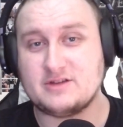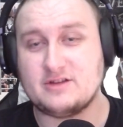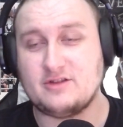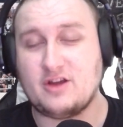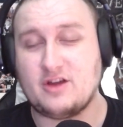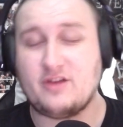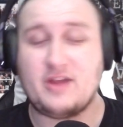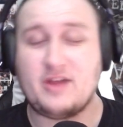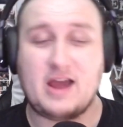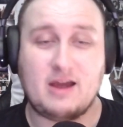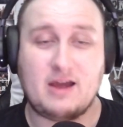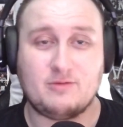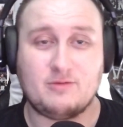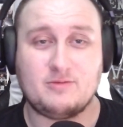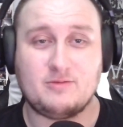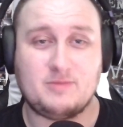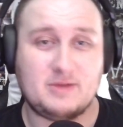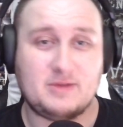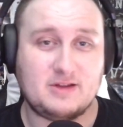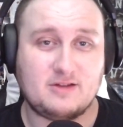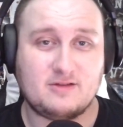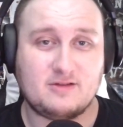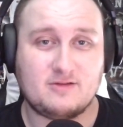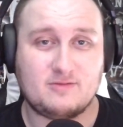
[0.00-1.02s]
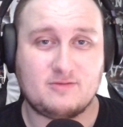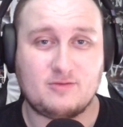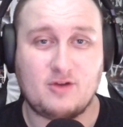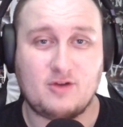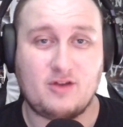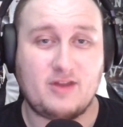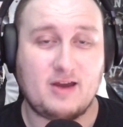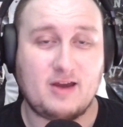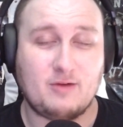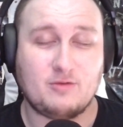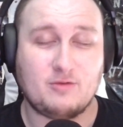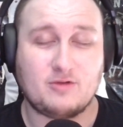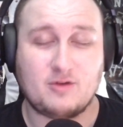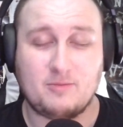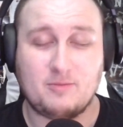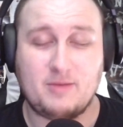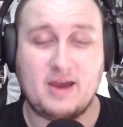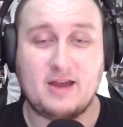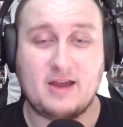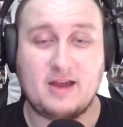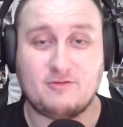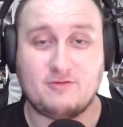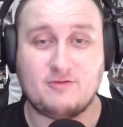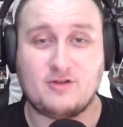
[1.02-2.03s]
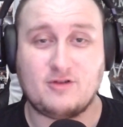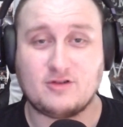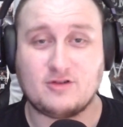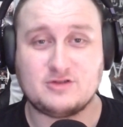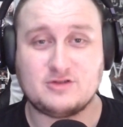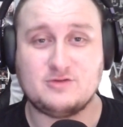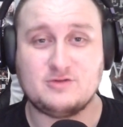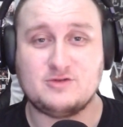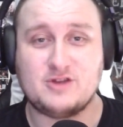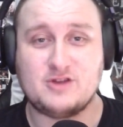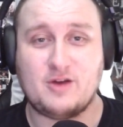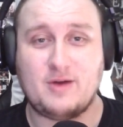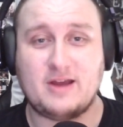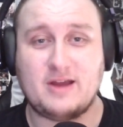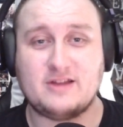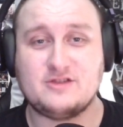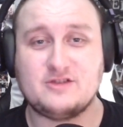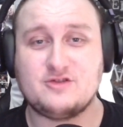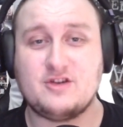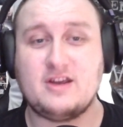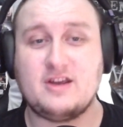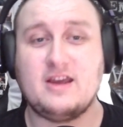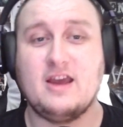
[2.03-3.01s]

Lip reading: Not that I would compare The Rock to Joe Hendry.